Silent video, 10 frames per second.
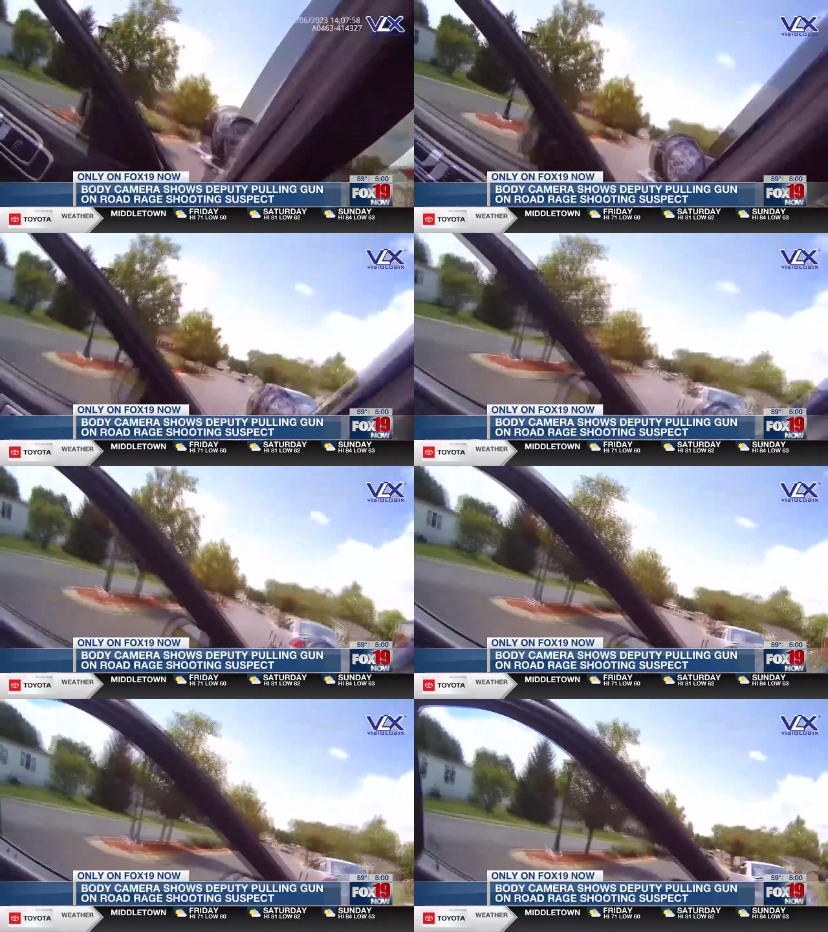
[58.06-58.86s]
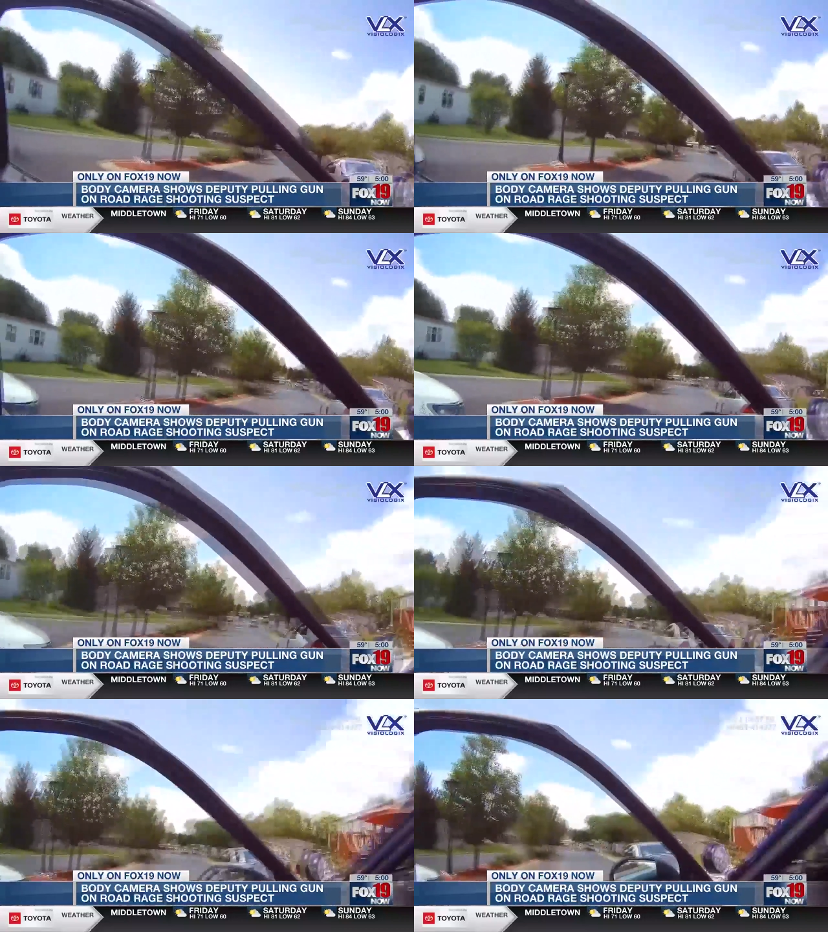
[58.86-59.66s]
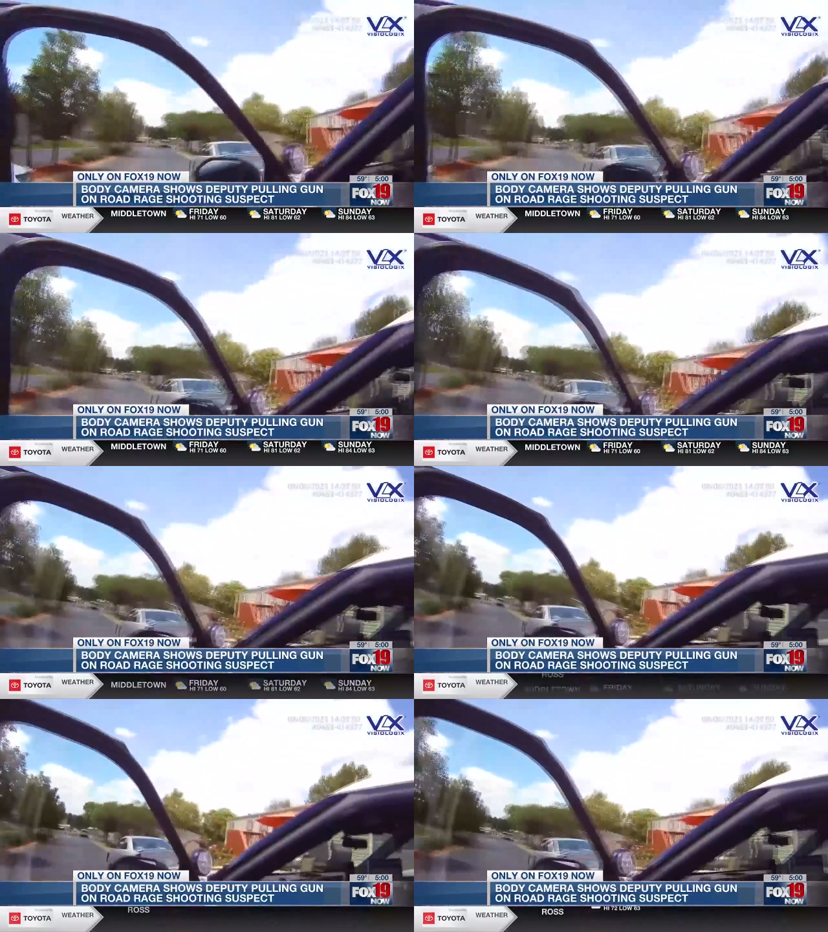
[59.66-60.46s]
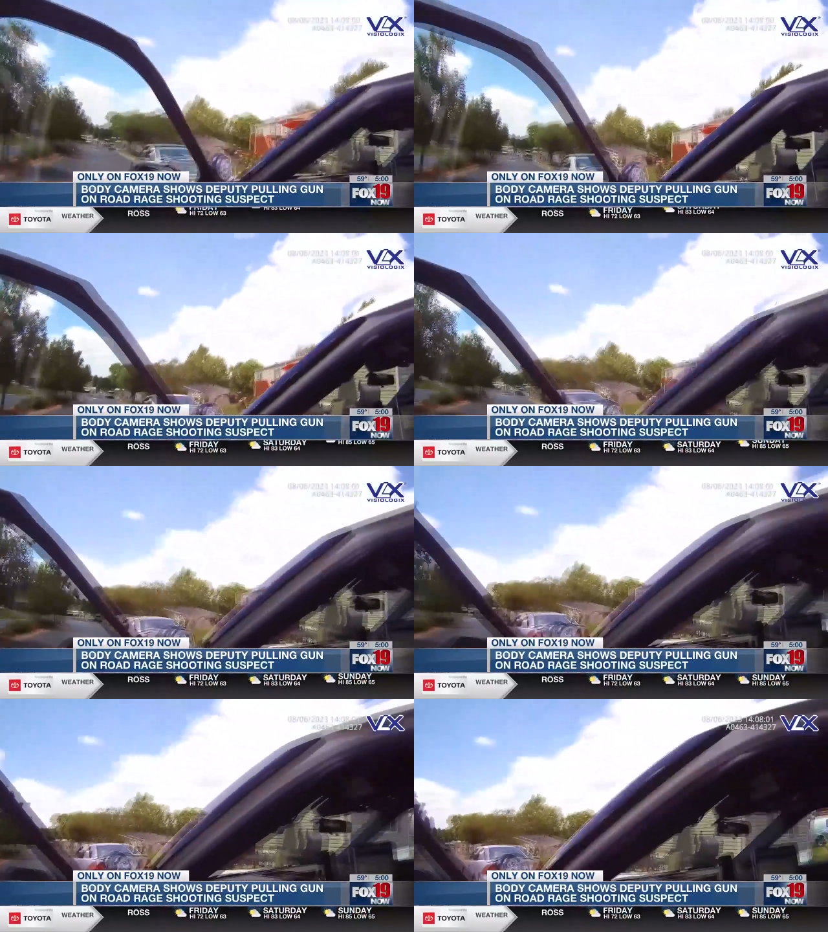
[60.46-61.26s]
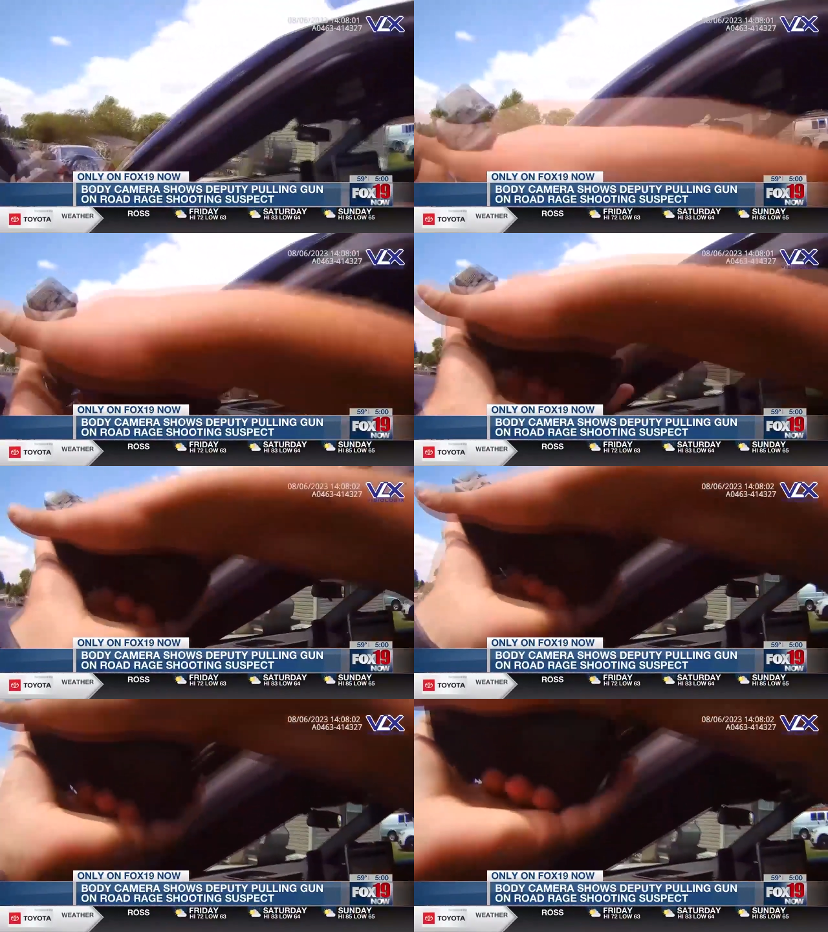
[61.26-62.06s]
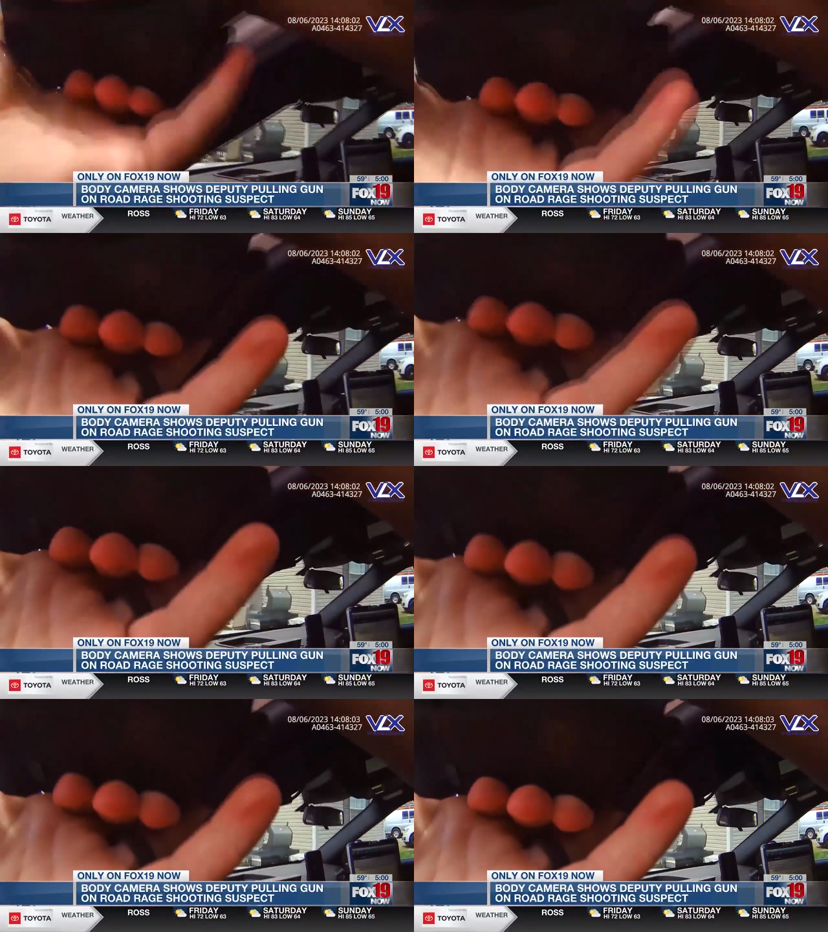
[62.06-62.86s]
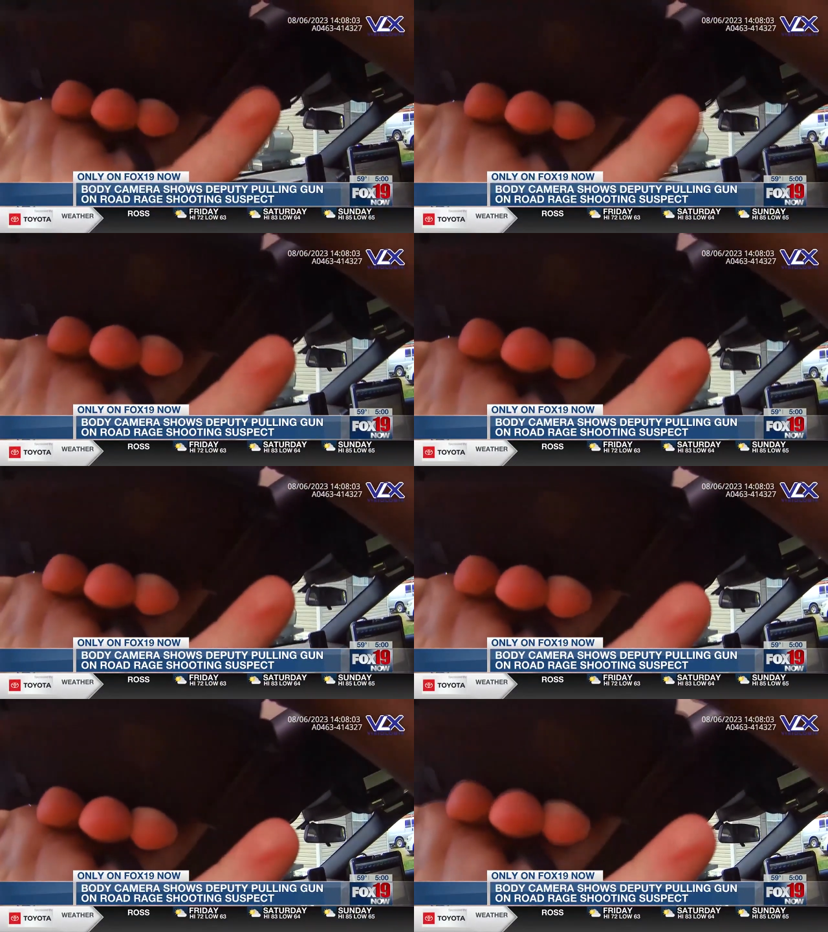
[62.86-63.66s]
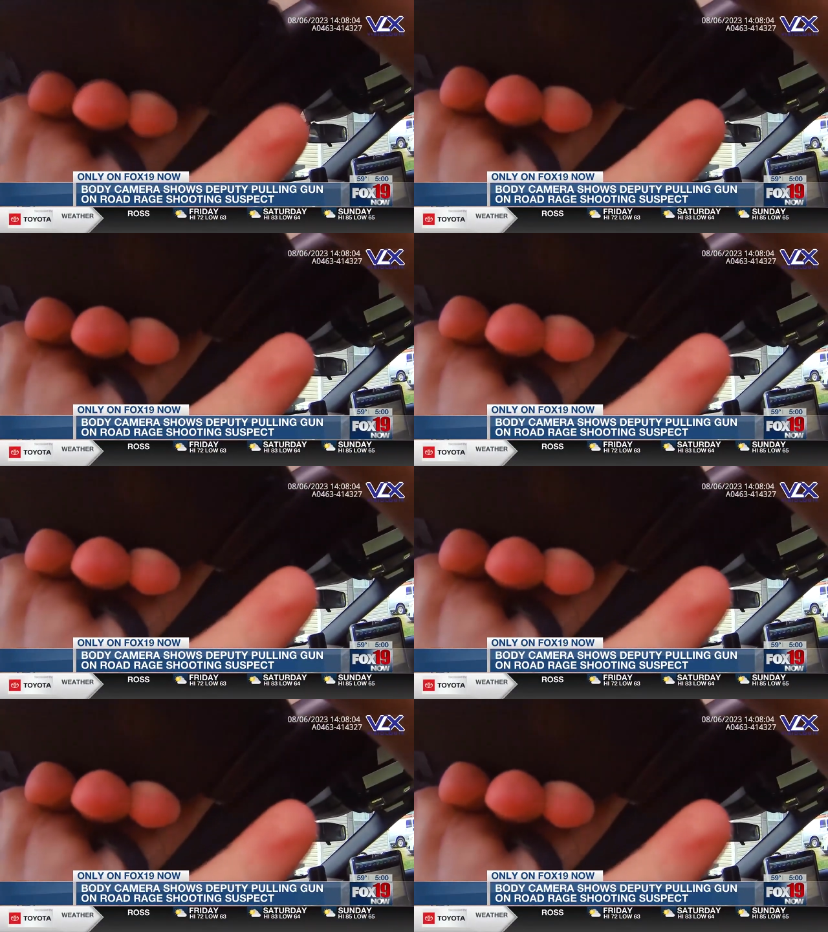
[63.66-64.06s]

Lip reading: (no speaker visible)